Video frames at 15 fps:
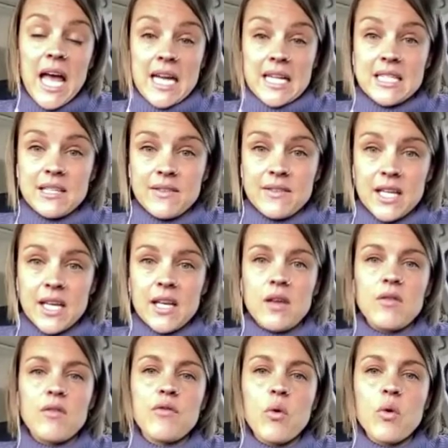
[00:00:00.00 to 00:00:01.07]
activity
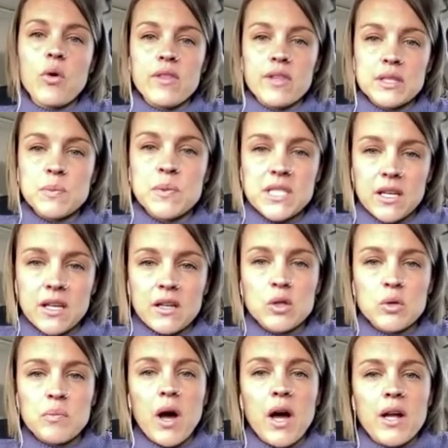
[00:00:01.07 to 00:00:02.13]
for this
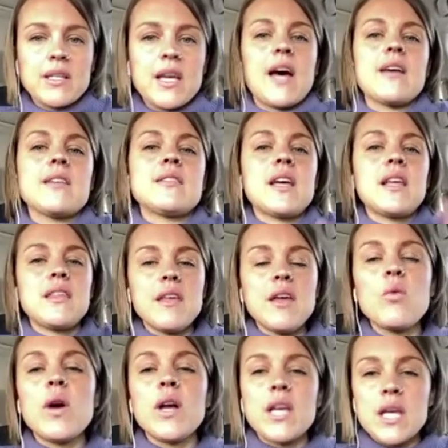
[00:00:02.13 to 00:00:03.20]
particular podcast, I
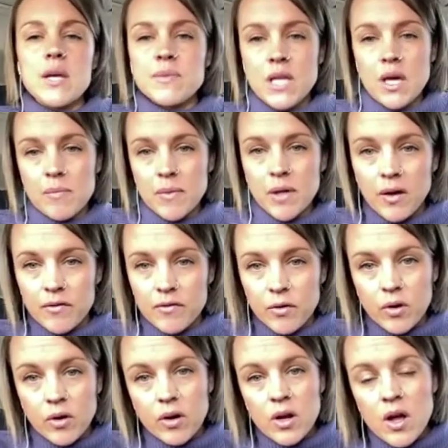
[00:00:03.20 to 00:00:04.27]
think what keeps coming up
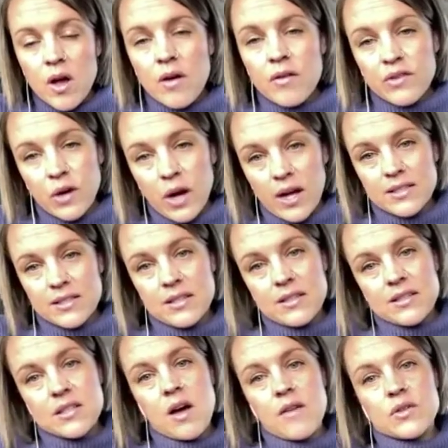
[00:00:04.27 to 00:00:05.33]
for for us in
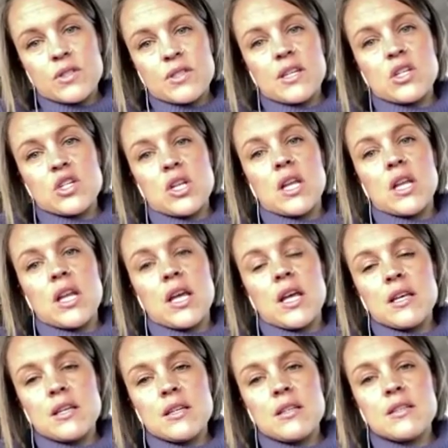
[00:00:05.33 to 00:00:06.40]
this conversation
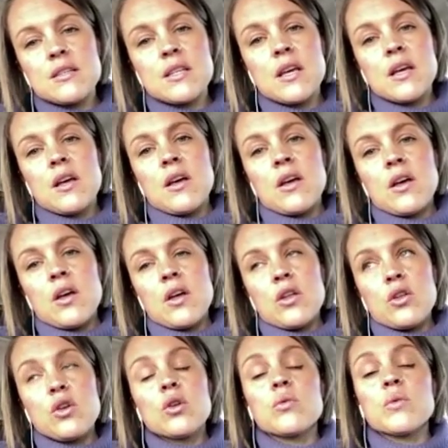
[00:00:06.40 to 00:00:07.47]
is
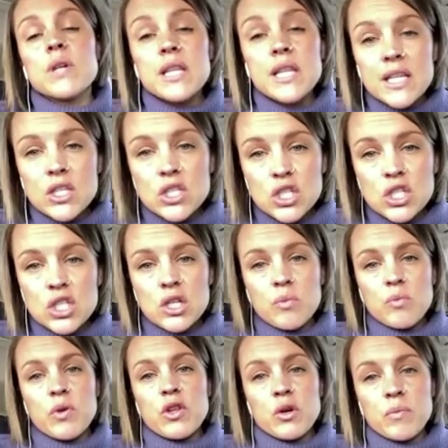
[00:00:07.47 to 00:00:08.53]
your relationship
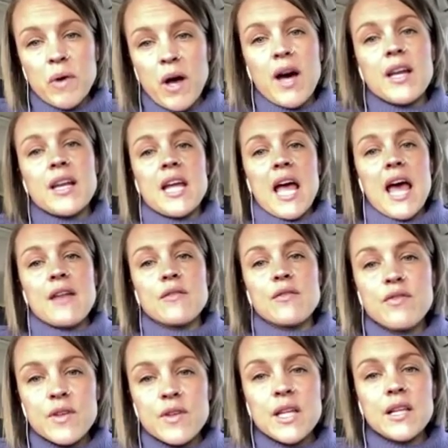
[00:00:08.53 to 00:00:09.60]
with your body and
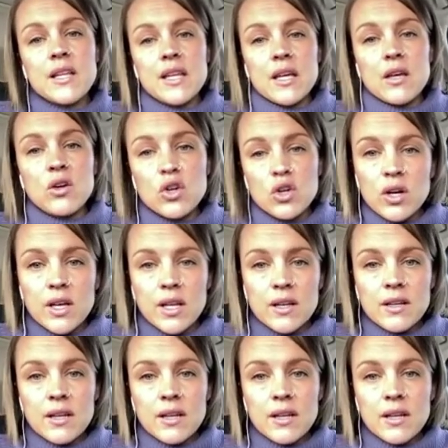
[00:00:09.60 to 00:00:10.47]
feeling good.